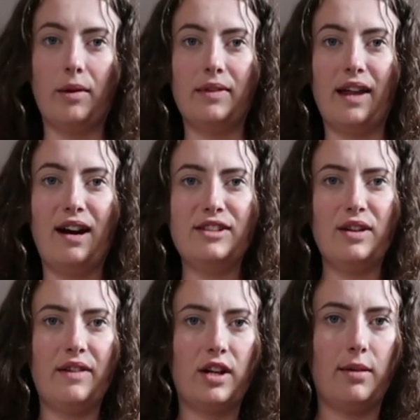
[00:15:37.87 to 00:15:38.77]
with that. I do
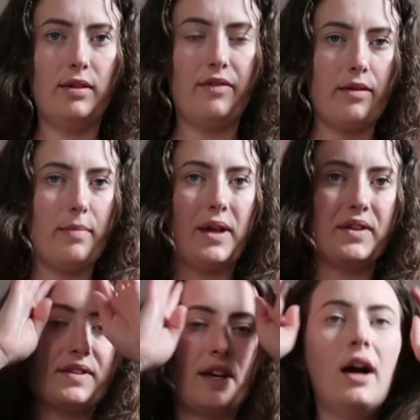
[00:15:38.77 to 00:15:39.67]
have a couple of other
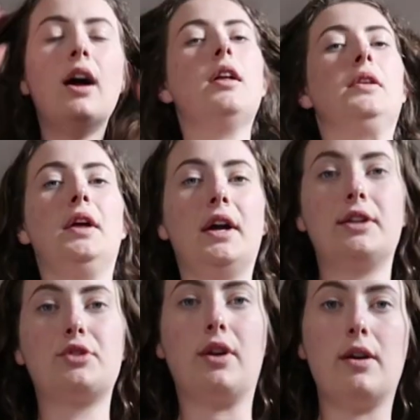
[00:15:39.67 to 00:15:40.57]
belts that I
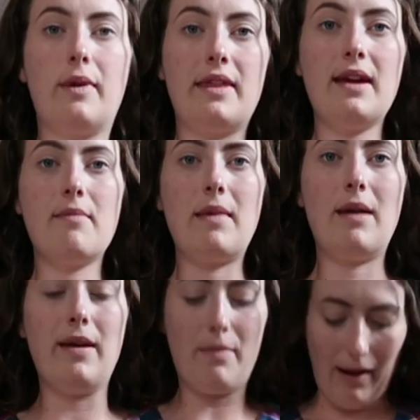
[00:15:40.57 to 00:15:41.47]
could try with it.
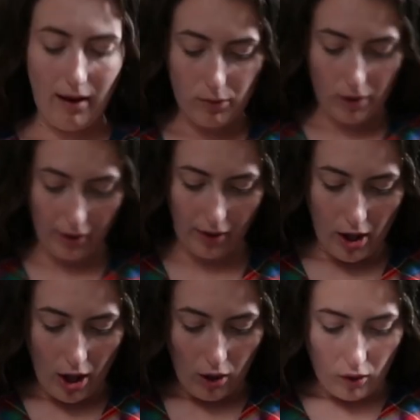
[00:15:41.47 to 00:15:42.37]
Maybe a black one,
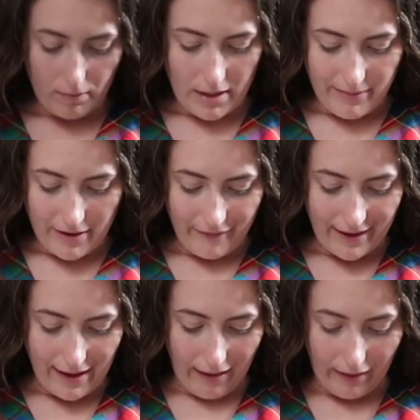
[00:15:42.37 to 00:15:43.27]
or maybe if I
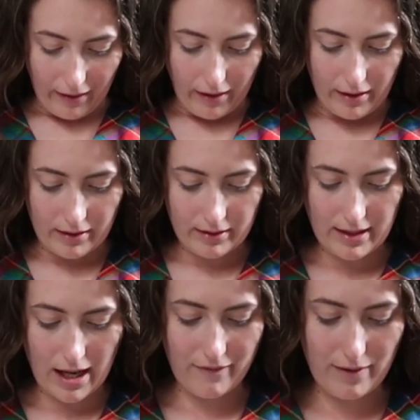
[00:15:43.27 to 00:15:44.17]
get like a
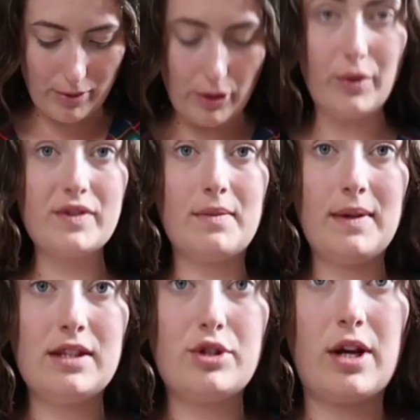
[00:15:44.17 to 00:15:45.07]
navy blue or
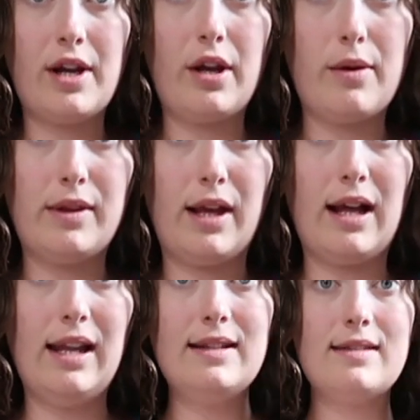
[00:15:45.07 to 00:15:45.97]
something to try and go with the
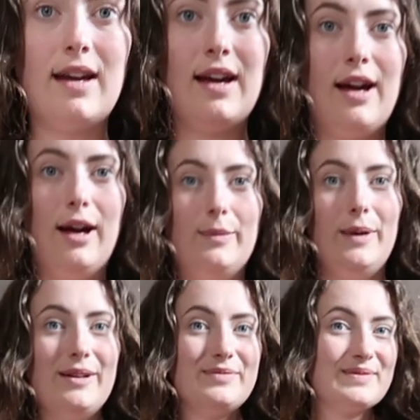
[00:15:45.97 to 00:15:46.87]
colours.
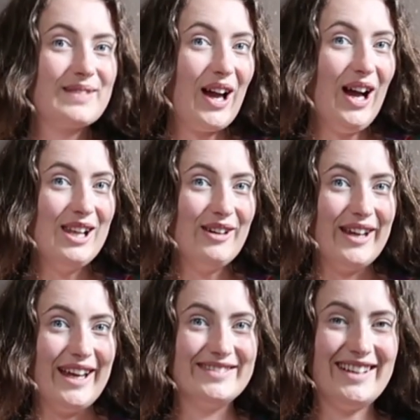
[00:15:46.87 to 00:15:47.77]
But I love
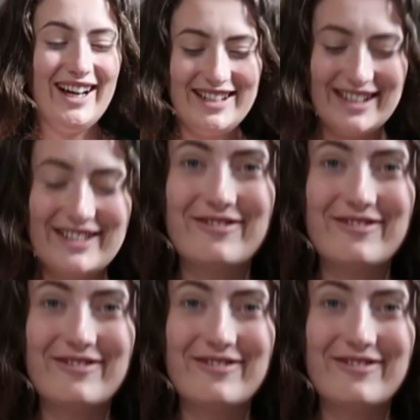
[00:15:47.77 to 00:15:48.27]
it. I just